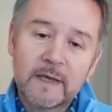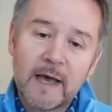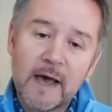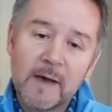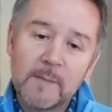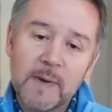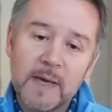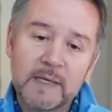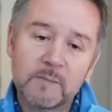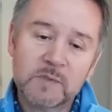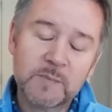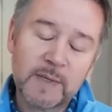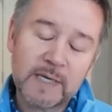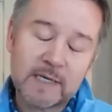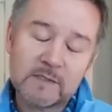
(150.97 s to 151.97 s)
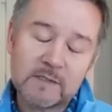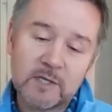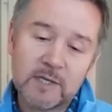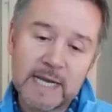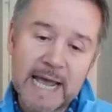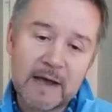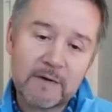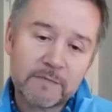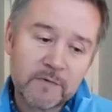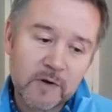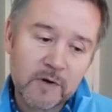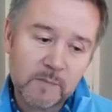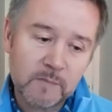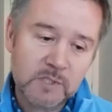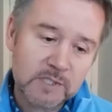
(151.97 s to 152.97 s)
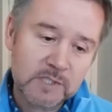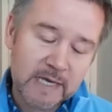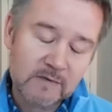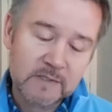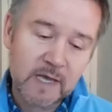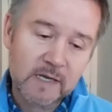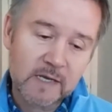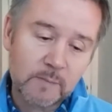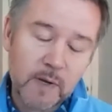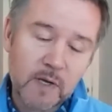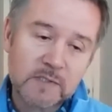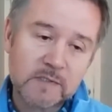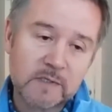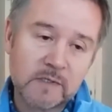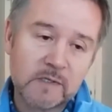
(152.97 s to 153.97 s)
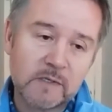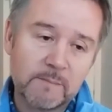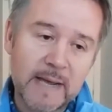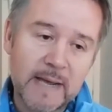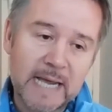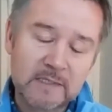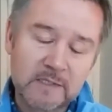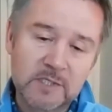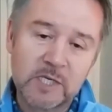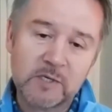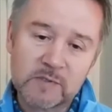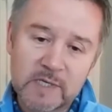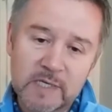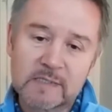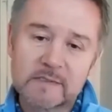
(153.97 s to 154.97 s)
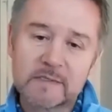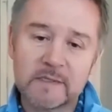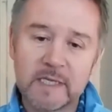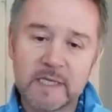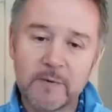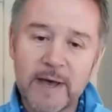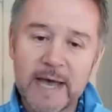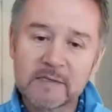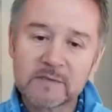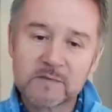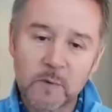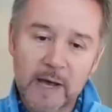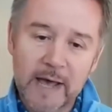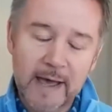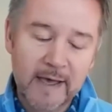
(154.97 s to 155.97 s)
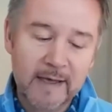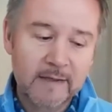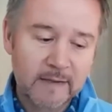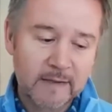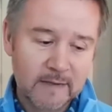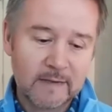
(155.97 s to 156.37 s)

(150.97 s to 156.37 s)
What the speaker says: And I'm speaking to you now from just outside of Boston, Massachusetts in the US, where